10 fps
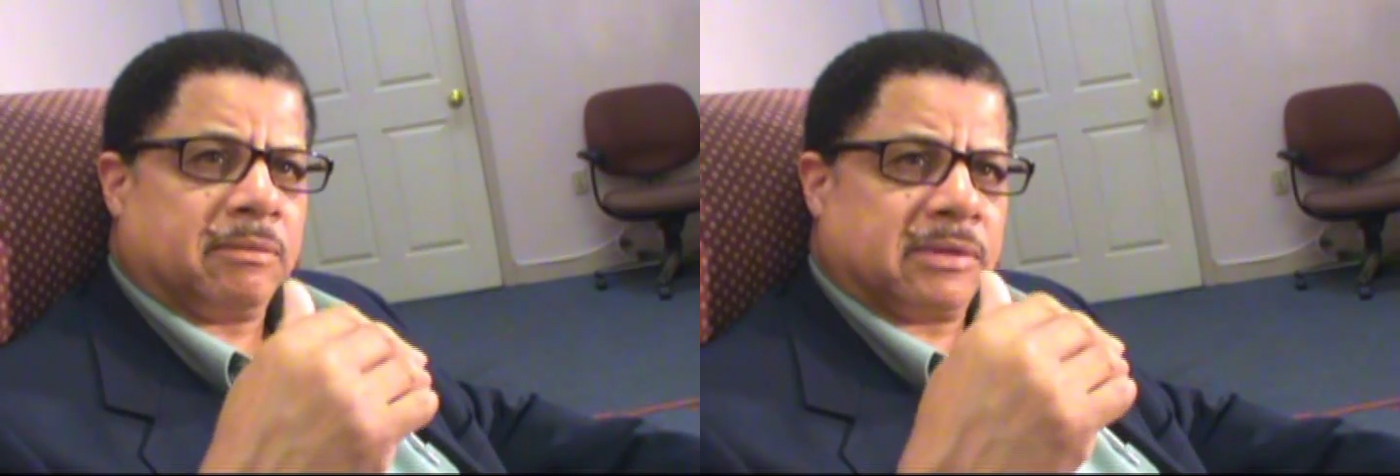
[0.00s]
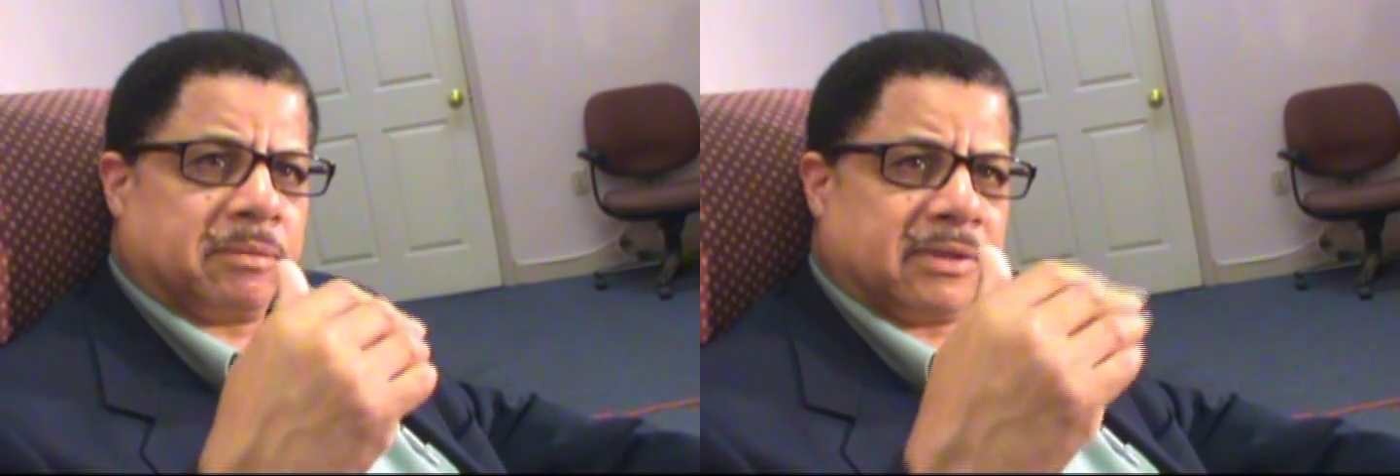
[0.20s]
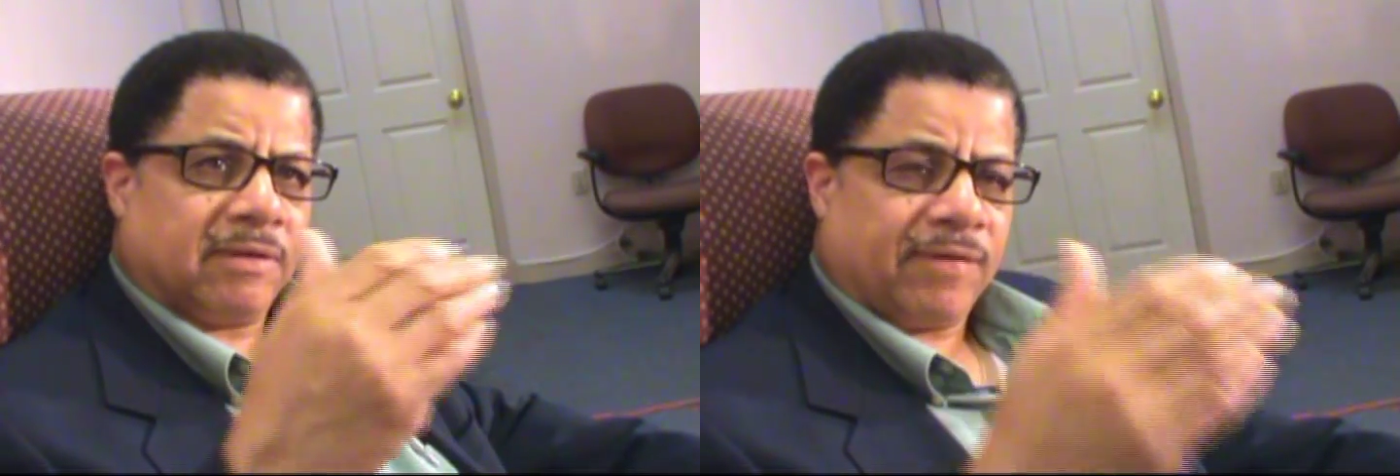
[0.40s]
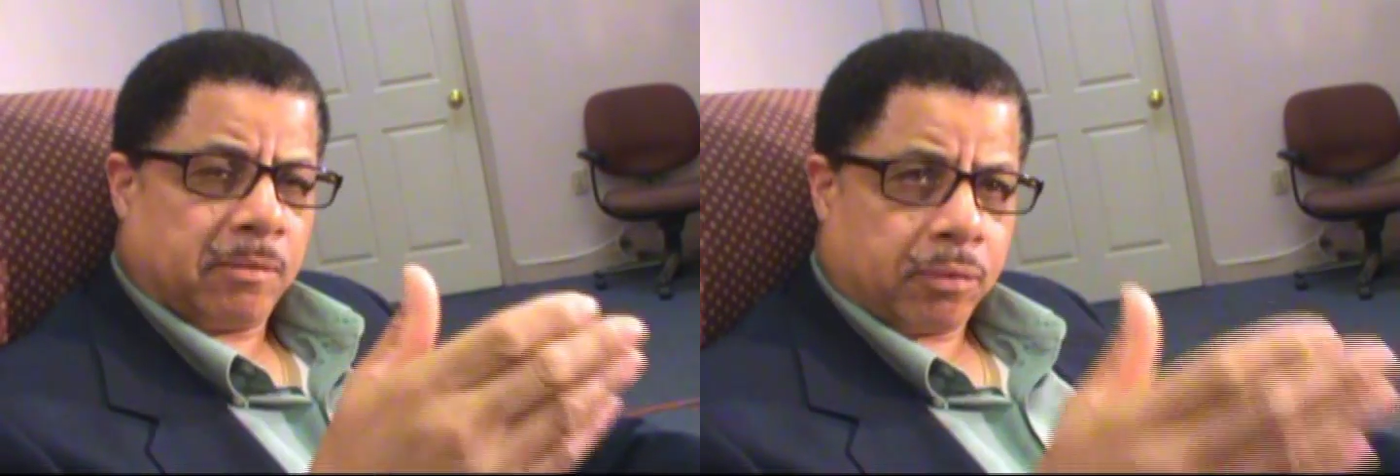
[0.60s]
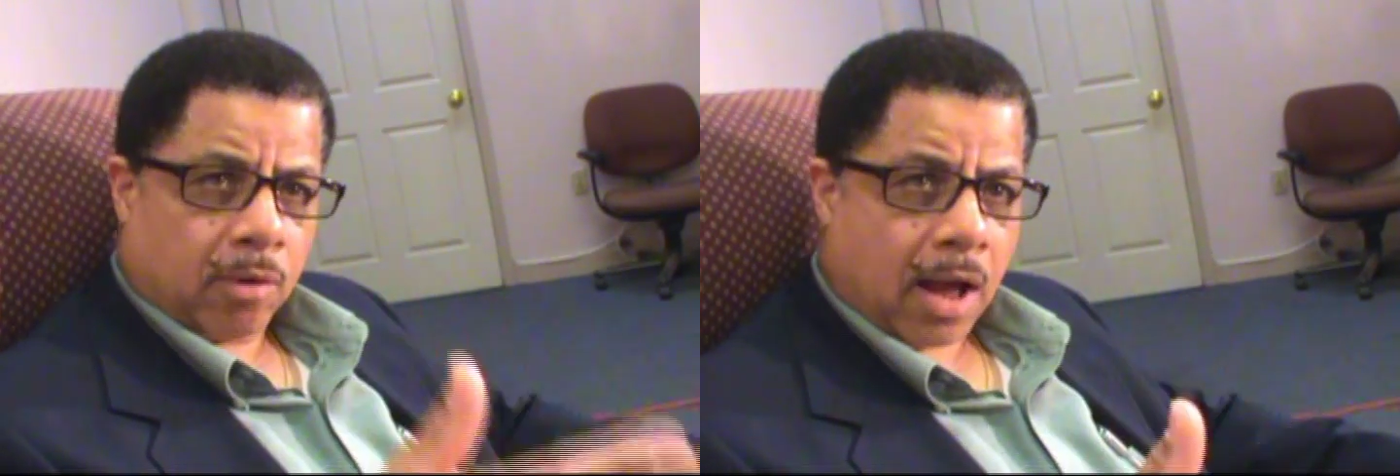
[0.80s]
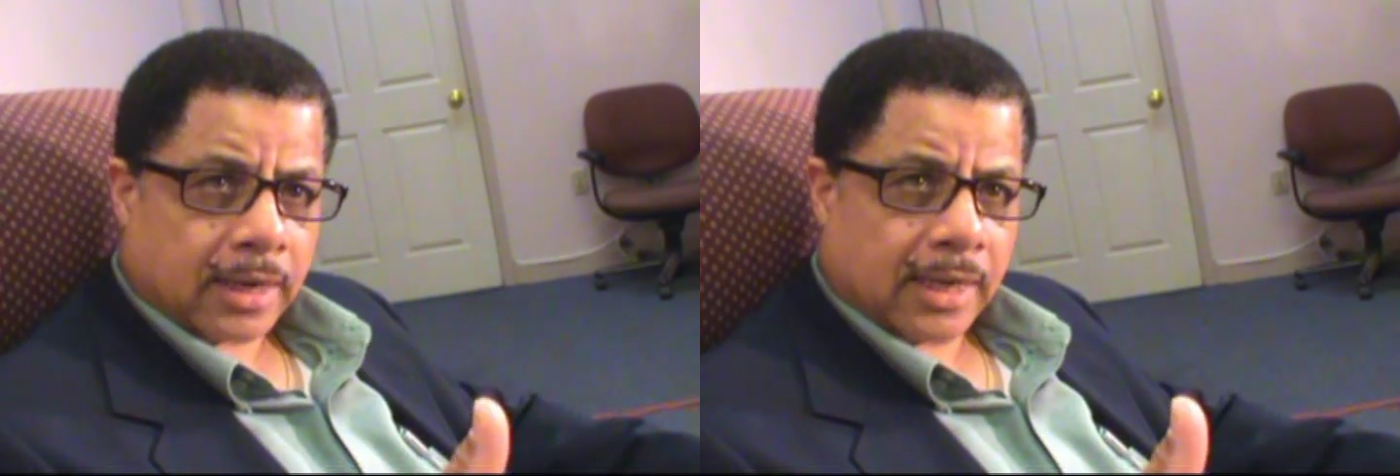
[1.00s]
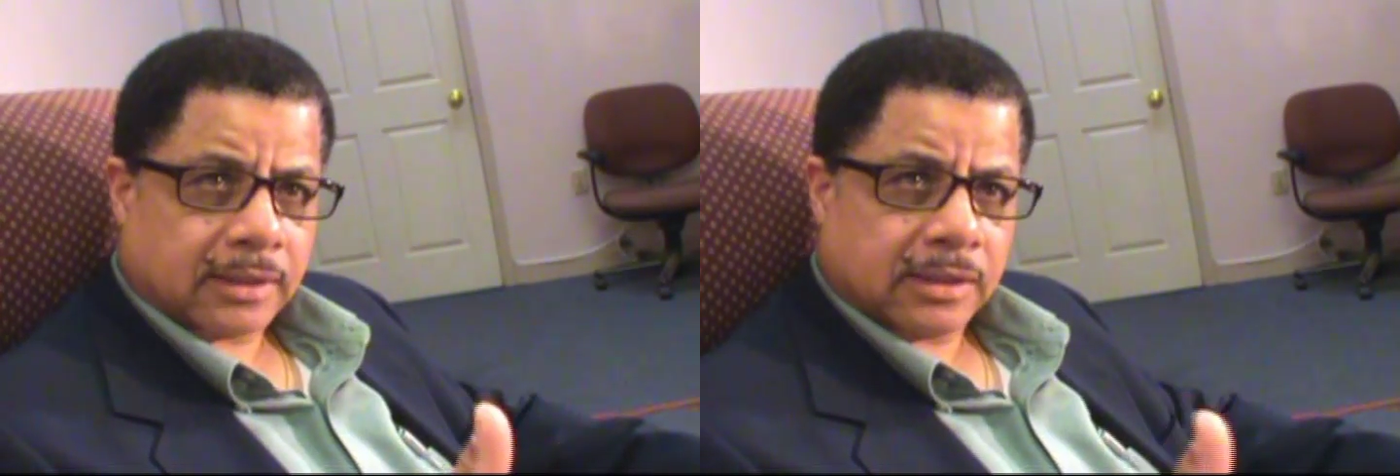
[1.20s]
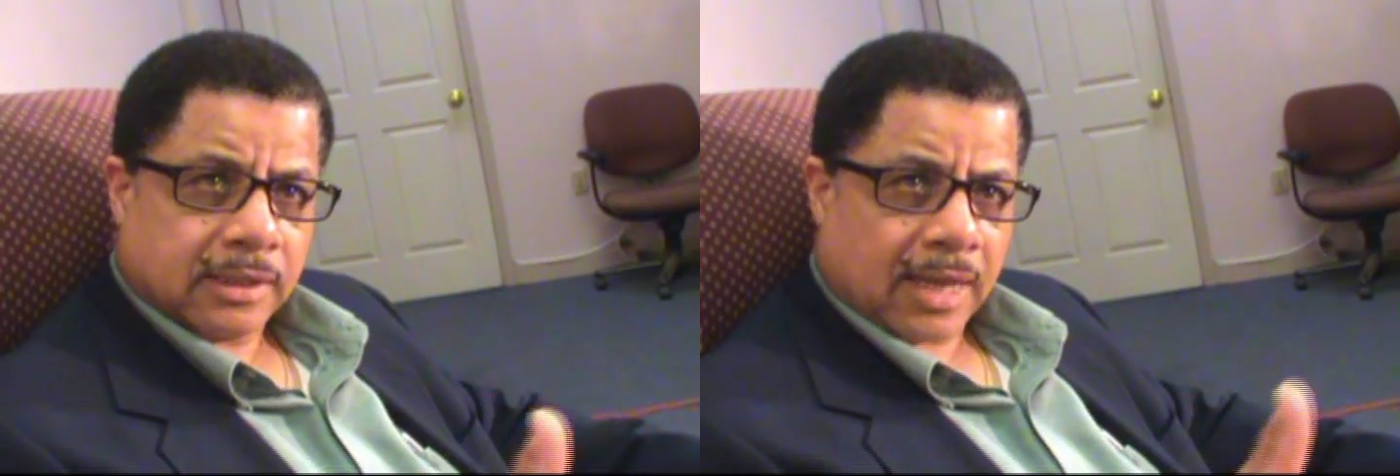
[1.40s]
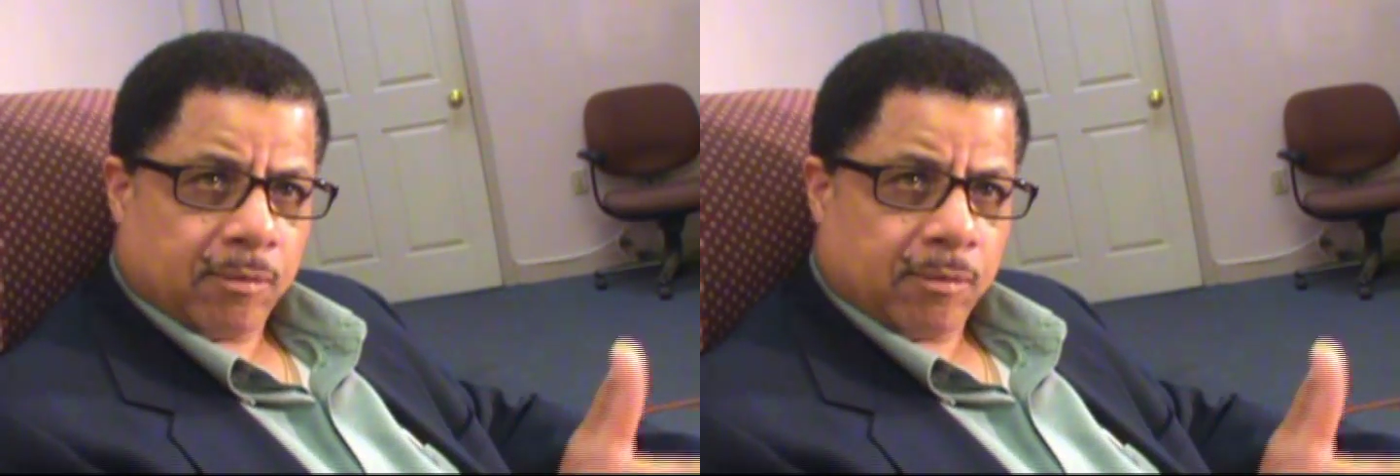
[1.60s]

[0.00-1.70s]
some specific products